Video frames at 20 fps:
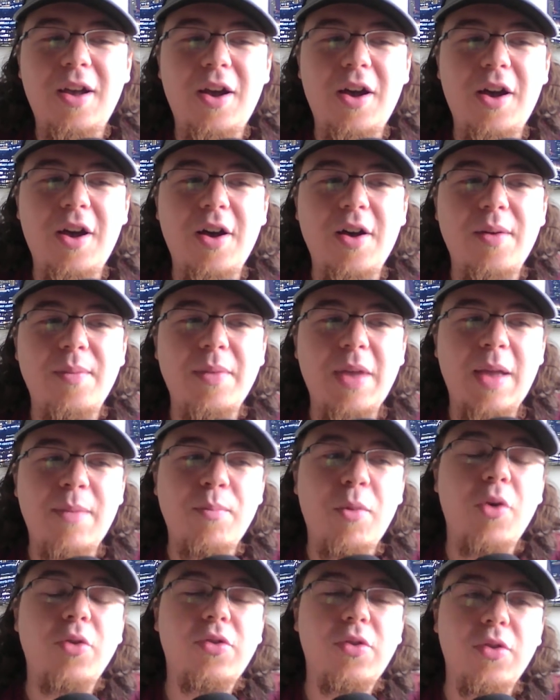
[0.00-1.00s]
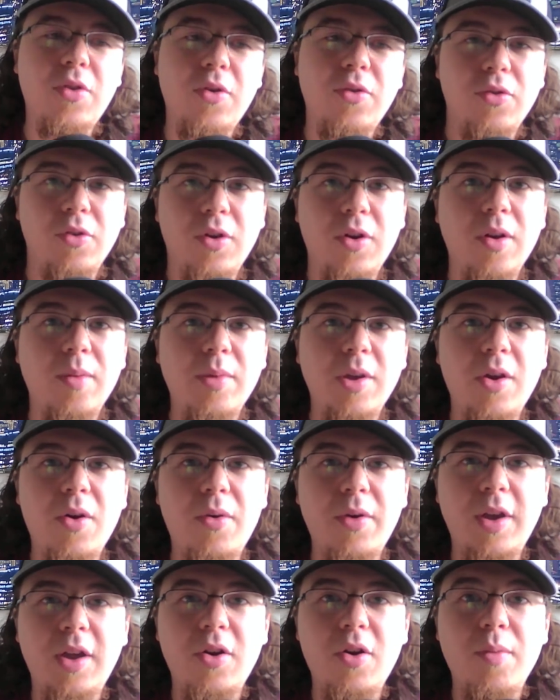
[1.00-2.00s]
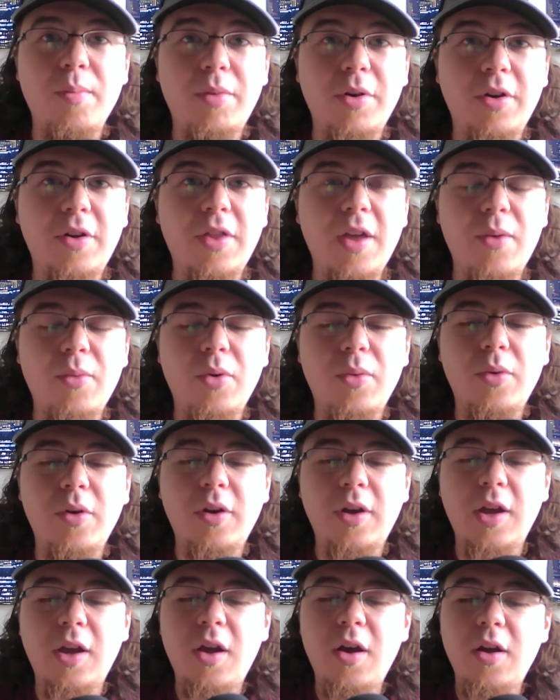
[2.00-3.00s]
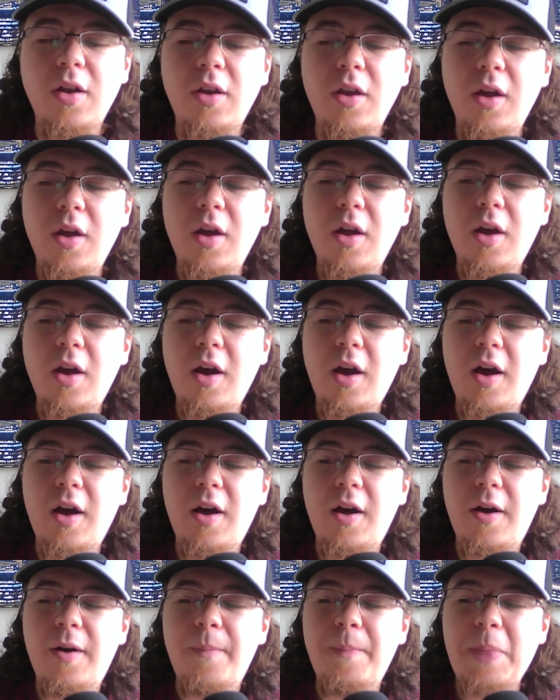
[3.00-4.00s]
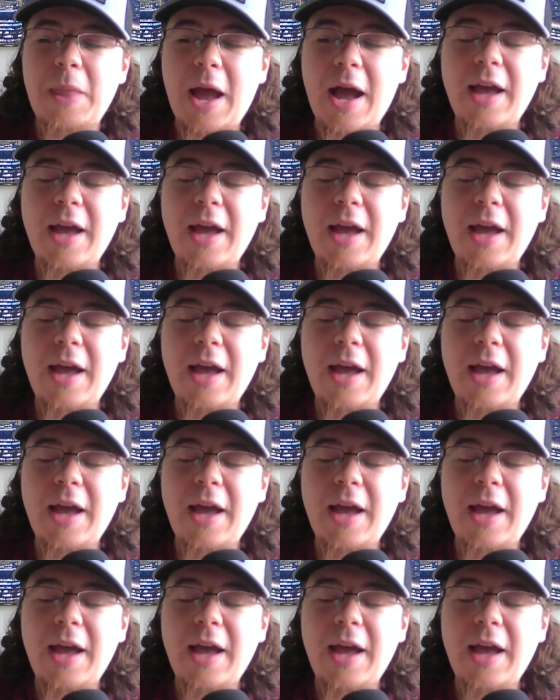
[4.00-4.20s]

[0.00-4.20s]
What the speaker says: and most of those are going to be going in our book that we're working on,